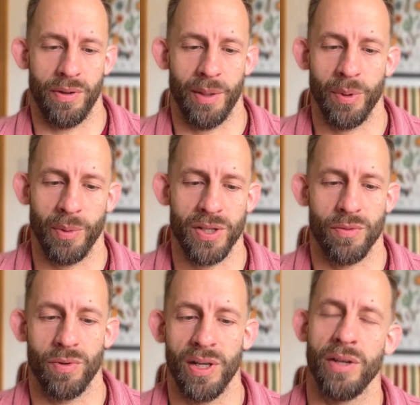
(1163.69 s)
Hemingway is a
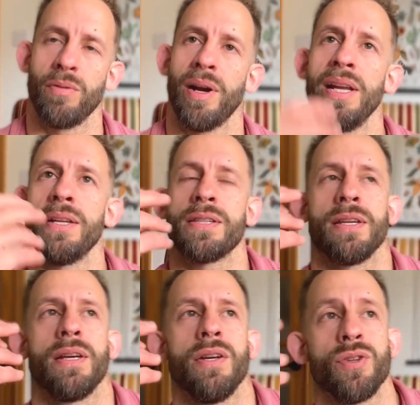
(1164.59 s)
really great
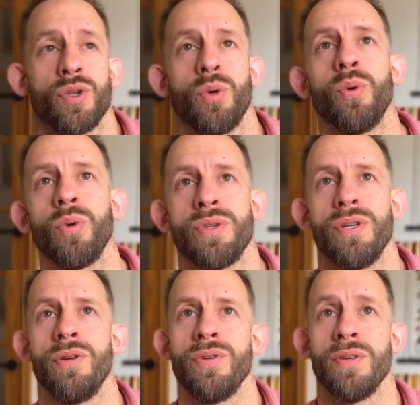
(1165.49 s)
tool to
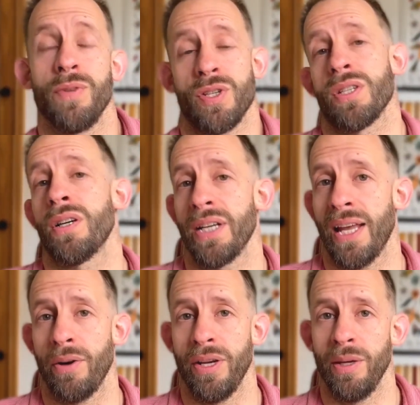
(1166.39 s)
use if you're starting
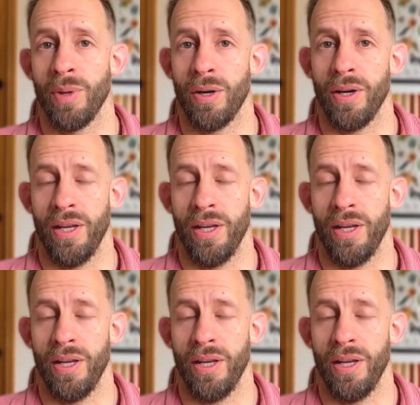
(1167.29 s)
out in email